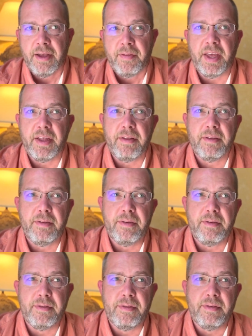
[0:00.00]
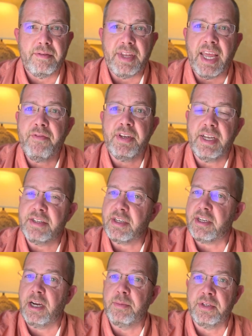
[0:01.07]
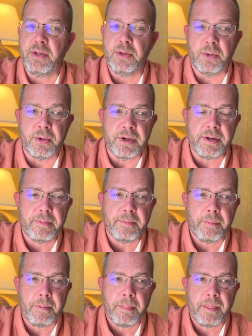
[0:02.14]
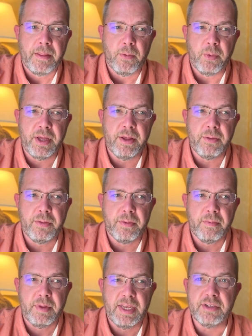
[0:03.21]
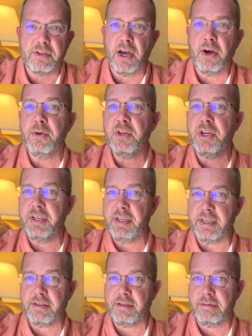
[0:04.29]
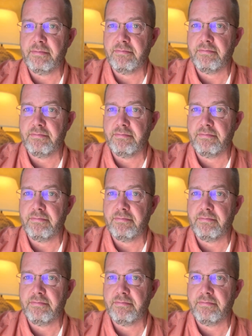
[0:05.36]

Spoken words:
That David doesn't come to the Lord with his own goodness.